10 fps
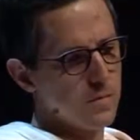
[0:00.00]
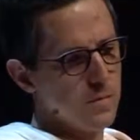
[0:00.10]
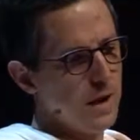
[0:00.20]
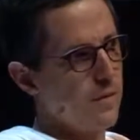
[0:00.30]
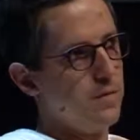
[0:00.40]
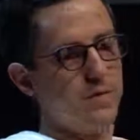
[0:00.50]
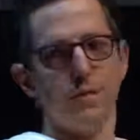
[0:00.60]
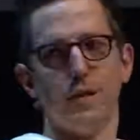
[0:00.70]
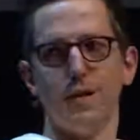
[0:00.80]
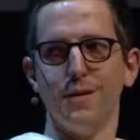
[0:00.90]
now is the
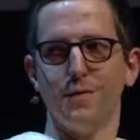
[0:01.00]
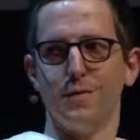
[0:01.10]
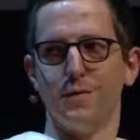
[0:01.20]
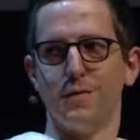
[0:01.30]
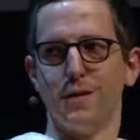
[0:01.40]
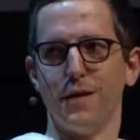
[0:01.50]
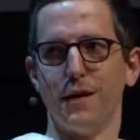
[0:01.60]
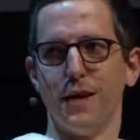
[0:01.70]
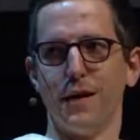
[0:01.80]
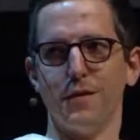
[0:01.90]
time to figure
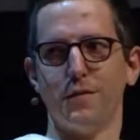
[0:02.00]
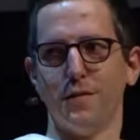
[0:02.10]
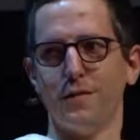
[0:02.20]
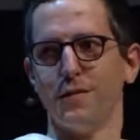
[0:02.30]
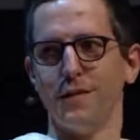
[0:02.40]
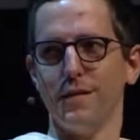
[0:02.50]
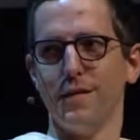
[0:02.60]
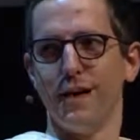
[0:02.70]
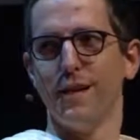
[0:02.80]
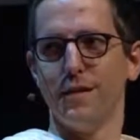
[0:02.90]
out how to translate
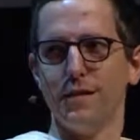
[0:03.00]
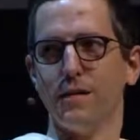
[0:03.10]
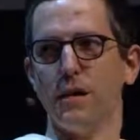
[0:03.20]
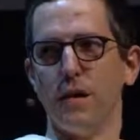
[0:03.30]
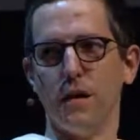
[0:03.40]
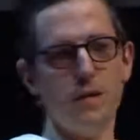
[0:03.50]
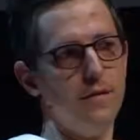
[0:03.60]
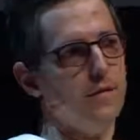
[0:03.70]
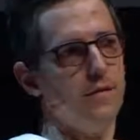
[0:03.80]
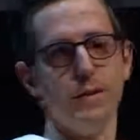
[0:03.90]
that
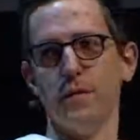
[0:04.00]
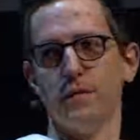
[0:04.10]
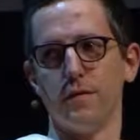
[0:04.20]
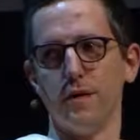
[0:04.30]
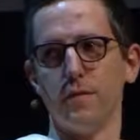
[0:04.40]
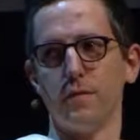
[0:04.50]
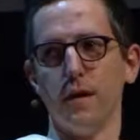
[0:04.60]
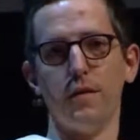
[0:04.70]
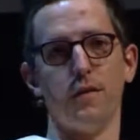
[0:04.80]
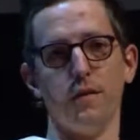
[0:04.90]
into the mainstream
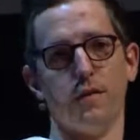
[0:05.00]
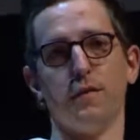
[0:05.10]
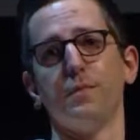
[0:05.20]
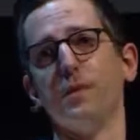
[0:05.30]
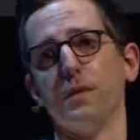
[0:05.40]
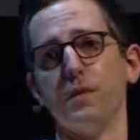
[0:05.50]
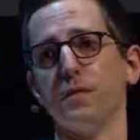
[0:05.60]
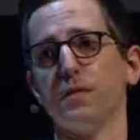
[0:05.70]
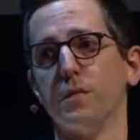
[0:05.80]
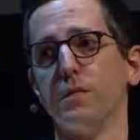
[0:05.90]
rather than just being in
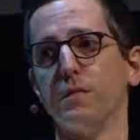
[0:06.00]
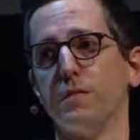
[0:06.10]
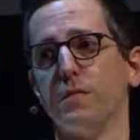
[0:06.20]
this room.